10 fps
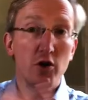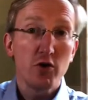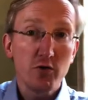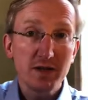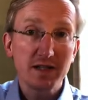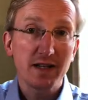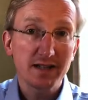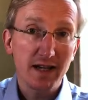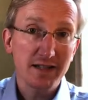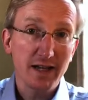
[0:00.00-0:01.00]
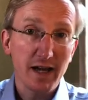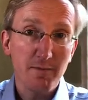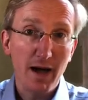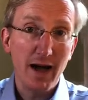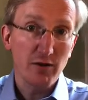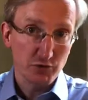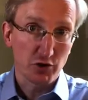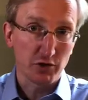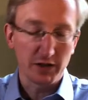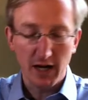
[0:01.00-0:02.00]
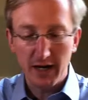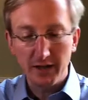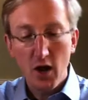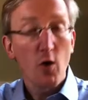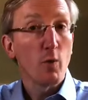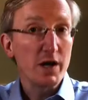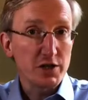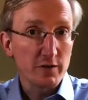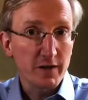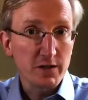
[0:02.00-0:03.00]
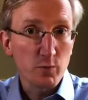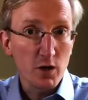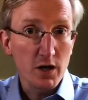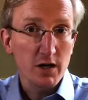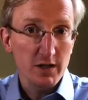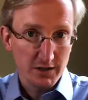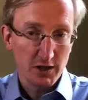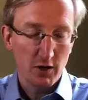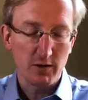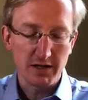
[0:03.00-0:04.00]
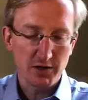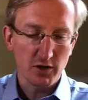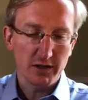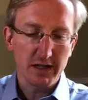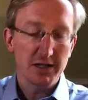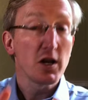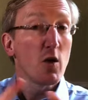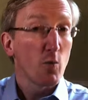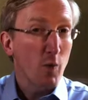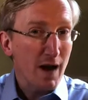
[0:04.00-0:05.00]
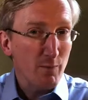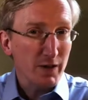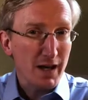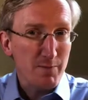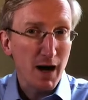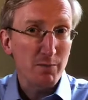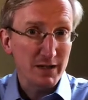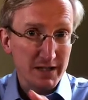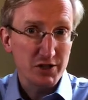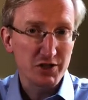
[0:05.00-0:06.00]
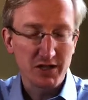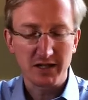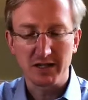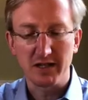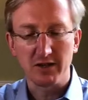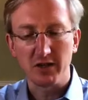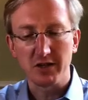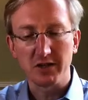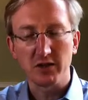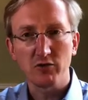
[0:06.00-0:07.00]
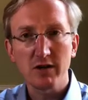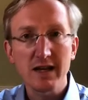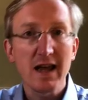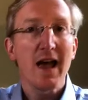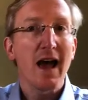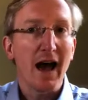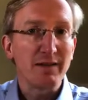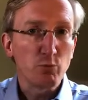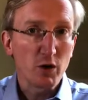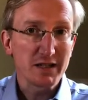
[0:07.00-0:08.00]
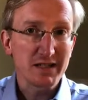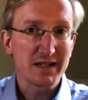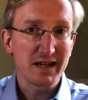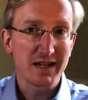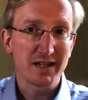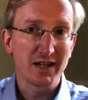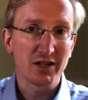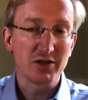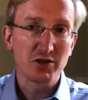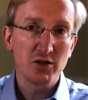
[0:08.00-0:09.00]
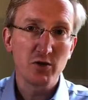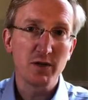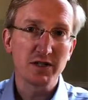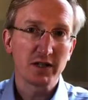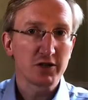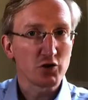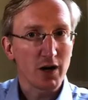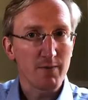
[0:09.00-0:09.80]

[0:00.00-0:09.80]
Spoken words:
who is this essay about, John Donne, which of his works, Holy Sonnets, when were they published, 1633, and what is this essay going to do? It's going to try